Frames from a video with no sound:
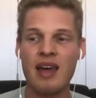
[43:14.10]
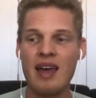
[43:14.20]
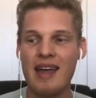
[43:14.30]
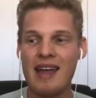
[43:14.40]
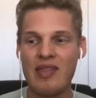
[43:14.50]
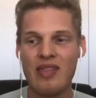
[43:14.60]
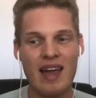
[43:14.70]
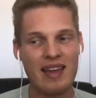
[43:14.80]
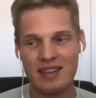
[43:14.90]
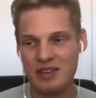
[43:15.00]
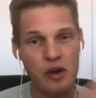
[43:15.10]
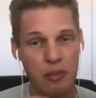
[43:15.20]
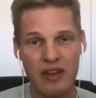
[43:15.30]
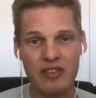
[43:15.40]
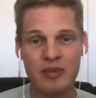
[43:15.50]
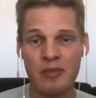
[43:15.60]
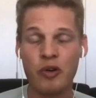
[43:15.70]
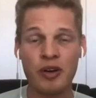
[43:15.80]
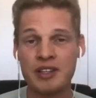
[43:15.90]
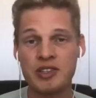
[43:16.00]
and that can pay for my
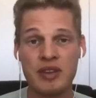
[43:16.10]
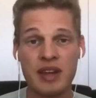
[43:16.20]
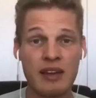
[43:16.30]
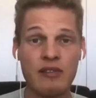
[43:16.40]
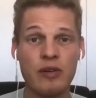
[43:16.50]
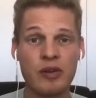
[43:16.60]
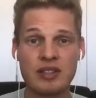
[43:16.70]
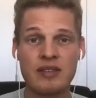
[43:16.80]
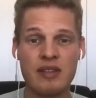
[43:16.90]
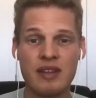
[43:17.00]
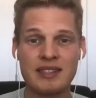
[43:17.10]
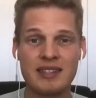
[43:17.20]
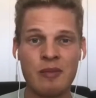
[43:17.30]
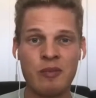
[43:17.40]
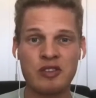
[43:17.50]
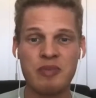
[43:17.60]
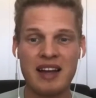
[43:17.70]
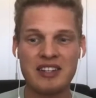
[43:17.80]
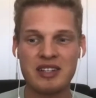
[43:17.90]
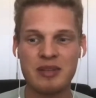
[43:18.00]
mortgage so that I can focus on the things that I'm most
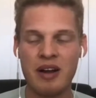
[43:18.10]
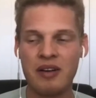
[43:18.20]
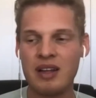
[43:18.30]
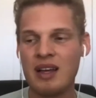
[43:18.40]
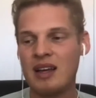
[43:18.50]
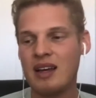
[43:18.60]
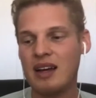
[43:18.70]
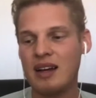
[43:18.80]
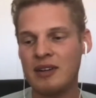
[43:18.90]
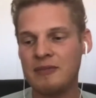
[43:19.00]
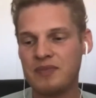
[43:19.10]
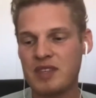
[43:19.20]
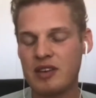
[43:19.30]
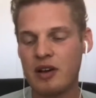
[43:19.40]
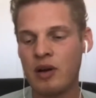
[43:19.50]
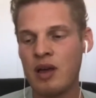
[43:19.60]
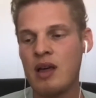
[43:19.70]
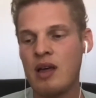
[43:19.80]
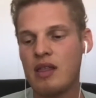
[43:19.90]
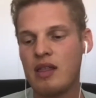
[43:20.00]
passionate about. So
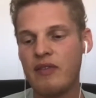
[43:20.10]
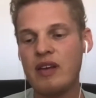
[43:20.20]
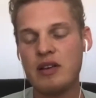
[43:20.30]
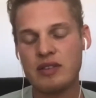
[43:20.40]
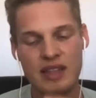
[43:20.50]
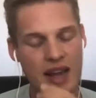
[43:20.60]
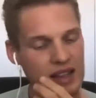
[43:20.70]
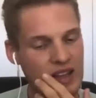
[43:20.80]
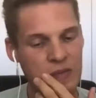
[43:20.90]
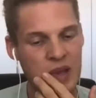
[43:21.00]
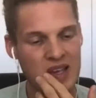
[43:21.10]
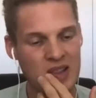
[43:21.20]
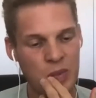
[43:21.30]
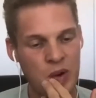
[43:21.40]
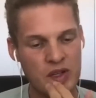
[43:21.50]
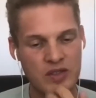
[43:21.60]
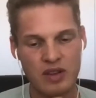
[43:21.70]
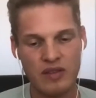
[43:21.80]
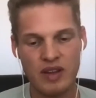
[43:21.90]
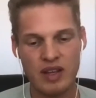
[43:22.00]
the videos that I love making the most are the
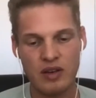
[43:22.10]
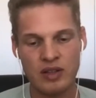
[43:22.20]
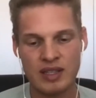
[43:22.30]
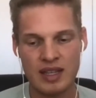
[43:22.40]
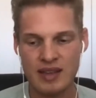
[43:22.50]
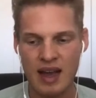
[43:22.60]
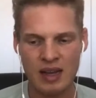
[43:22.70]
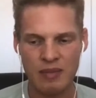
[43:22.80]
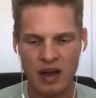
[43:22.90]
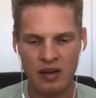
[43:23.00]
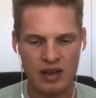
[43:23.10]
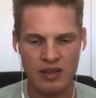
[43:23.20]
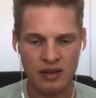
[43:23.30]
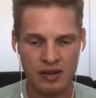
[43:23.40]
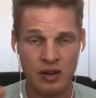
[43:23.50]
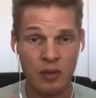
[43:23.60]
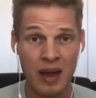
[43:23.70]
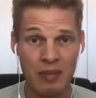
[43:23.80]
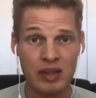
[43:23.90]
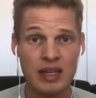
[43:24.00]
videos that talk about either my
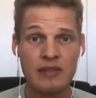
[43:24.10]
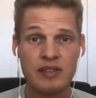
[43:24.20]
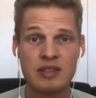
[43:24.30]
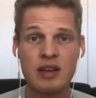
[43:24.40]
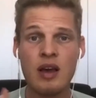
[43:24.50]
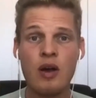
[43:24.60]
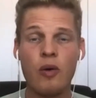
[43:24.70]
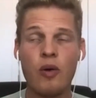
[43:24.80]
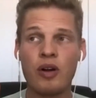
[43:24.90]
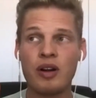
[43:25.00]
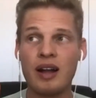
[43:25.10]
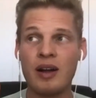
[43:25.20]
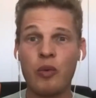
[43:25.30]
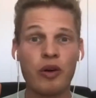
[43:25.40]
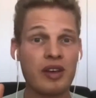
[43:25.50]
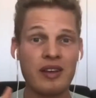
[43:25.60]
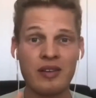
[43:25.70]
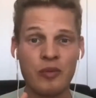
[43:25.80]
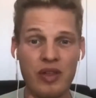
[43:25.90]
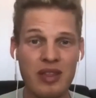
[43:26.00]
beliefs, or working
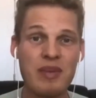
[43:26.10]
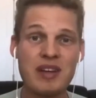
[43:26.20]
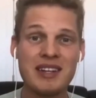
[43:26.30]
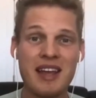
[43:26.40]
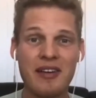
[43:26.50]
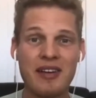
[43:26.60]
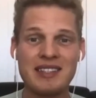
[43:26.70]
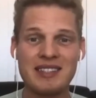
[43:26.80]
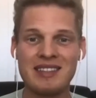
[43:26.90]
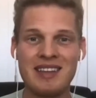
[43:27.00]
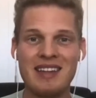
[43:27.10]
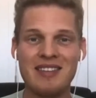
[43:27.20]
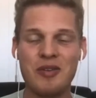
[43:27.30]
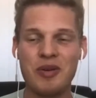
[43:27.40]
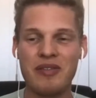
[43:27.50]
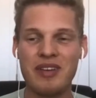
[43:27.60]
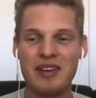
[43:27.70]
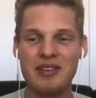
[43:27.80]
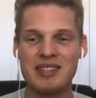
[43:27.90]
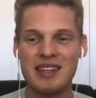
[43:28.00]
with the missionaries and doing
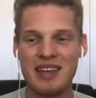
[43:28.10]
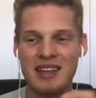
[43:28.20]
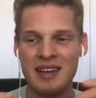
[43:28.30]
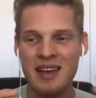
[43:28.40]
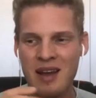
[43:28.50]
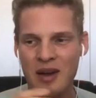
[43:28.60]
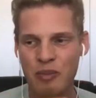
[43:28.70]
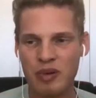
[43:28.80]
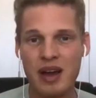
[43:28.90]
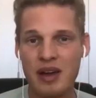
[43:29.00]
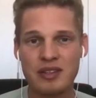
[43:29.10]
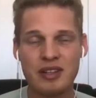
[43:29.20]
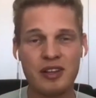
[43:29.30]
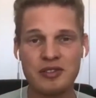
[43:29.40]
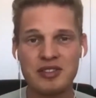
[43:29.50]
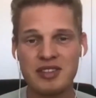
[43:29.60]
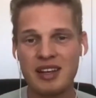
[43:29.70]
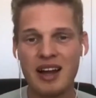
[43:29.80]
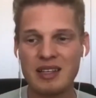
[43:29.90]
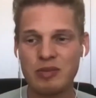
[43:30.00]
videos that can bring others closer to the
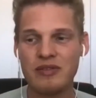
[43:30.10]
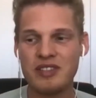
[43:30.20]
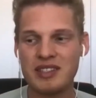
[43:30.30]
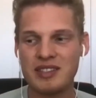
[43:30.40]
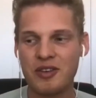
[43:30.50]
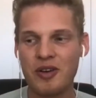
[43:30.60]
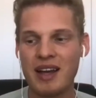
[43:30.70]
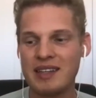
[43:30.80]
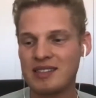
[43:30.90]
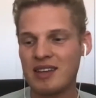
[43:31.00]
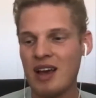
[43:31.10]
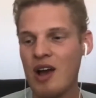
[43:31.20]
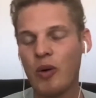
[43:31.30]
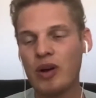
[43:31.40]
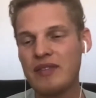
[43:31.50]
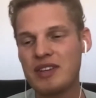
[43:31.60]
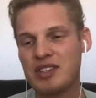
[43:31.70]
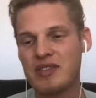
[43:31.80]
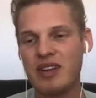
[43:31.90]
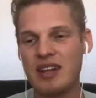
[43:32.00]
gospel of Jesus Christ, or even
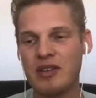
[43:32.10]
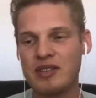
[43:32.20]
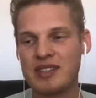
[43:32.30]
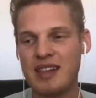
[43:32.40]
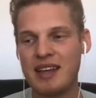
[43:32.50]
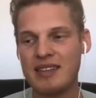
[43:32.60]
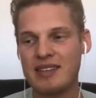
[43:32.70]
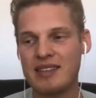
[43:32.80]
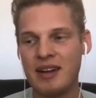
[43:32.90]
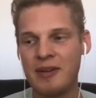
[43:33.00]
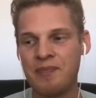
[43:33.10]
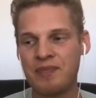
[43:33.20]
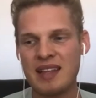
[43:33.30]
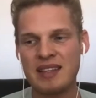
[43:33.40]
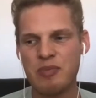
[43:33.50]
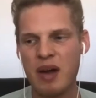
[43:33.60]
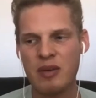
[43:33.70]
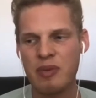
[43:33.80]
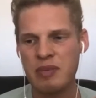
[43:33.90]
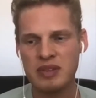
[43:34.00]
just videos that inspire
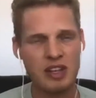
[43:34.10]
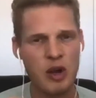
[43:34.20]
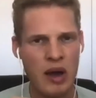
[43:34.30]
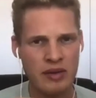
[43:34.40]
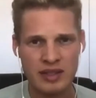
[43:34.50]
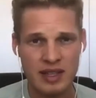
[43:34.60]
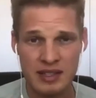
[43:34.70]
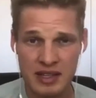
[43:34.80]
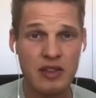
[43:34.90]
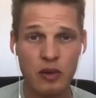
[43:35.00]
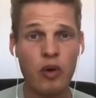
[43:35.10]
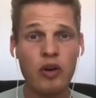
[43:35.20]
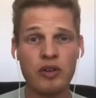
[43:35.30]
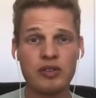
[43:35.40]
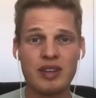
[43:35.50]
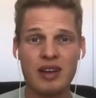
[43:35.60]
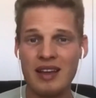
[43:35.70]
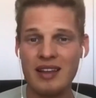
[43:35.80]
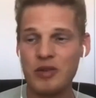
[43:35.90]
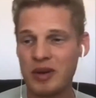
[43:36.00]
people to go out and to see the world
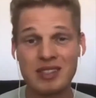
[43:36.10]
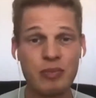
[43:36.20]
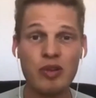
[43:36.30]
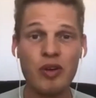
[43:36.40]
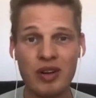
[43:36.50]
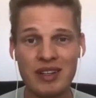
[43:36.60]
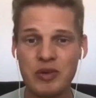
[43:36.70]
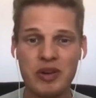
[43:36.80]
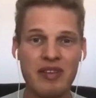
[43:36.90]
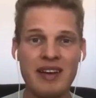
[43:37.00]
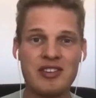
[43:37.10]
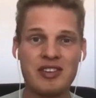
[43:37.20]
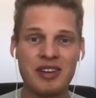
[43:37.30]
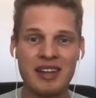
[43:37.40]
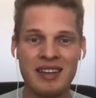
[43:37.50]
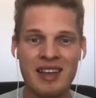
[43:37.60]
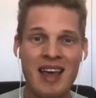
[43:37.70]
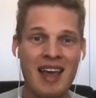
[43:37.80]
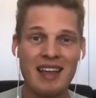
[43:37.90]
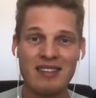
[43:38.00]
and to explore and to adventure and
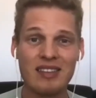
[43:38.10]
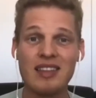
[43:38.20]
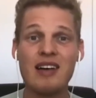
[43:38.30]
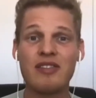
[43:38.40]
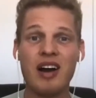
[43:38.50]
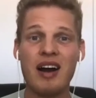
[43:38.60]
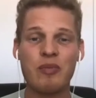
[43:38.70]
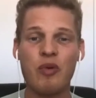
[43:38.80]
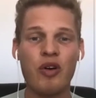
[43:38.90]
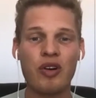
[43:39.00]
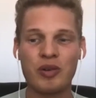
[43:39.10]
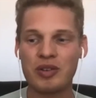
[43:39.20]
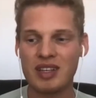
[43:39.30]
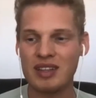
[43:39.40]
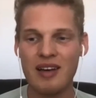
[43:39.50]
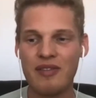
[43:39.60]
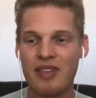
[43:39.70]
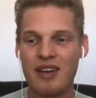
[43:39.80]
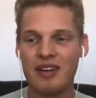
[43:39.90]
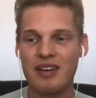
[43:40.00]
to love God more, or to love
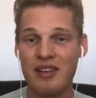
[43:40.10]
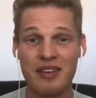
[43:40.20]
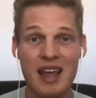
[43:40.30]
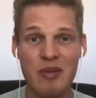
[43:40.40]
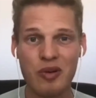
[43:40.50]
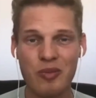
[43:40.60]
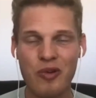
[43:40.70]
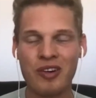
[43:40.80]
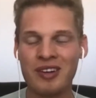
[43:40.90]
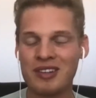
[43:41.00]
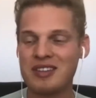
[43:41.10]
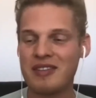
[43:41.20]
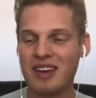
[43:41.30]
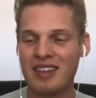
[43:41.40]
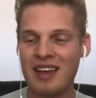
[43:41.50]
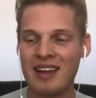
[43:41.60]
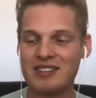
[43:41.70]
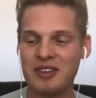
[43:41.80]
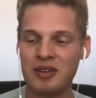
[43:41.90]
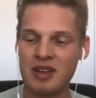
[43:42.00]
their neighbor more, or stuff like that.
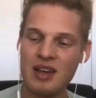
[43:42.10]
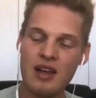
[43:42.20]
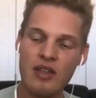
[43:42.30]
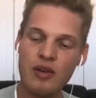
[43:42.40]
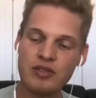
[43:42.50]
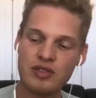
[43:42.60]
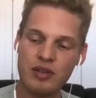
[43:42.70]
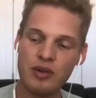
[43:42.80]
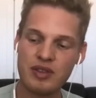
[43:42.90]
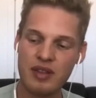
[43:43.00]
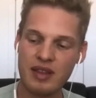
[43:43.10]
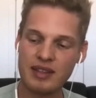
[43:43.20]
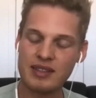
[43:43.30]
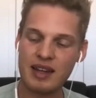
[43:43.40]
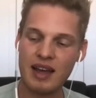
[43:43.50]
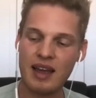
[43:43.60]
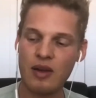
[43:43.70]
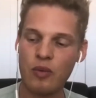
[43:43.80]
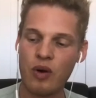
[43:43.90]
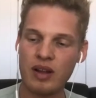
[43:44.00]
So those are the things that I
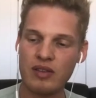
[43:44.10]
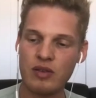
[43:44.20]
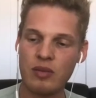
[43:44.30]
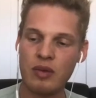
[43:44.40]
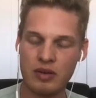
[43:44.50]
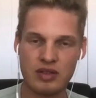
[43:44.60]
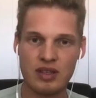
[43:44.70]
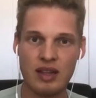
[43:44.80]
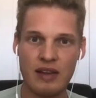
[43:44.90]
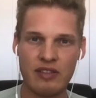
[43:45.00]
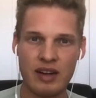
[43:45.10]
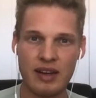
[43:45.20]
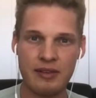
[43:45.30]
want to do the most in life right now.